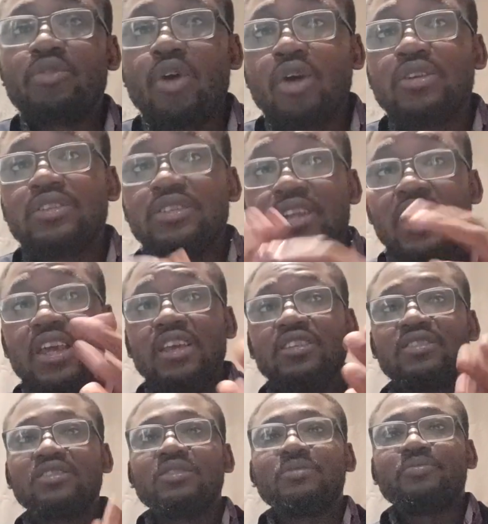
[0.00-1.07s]
done
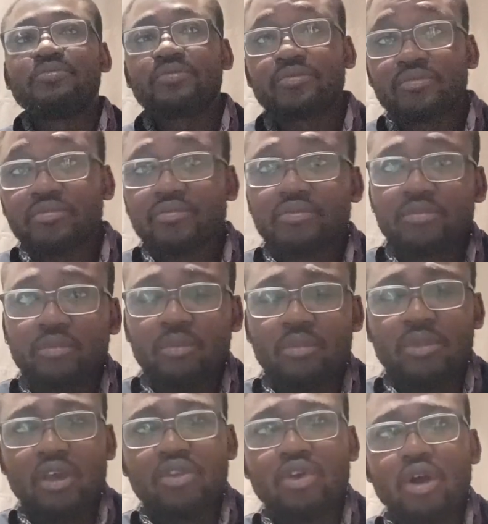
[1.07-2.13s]
this,
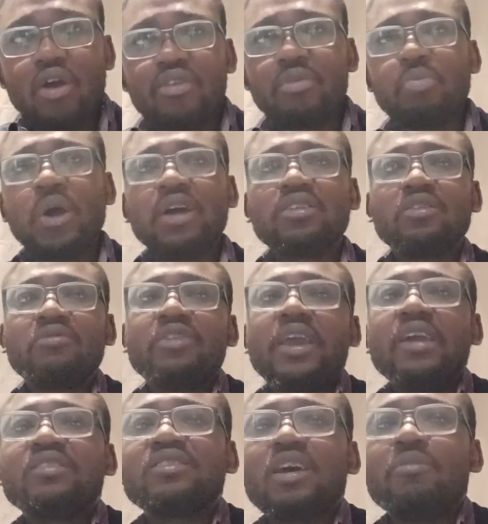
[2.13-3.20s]
The other part of the
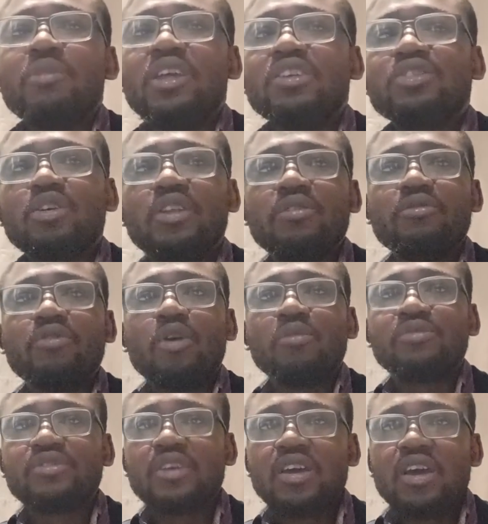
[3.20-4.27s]
examination
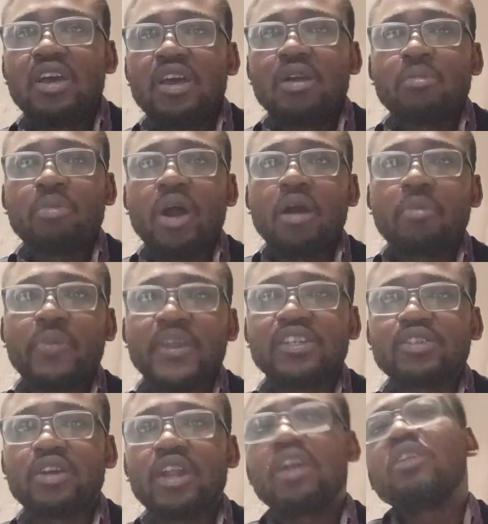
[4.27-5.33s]
involves
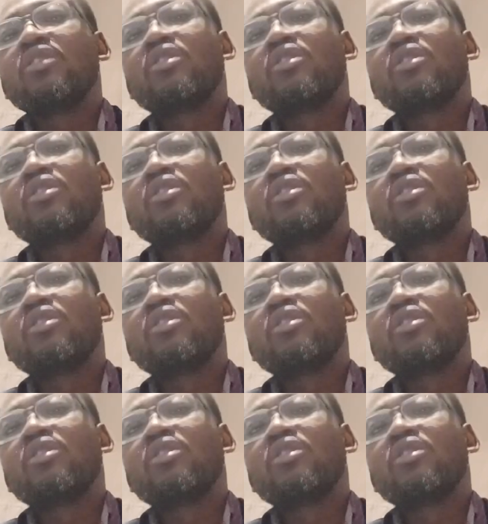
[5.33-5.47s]
palpation and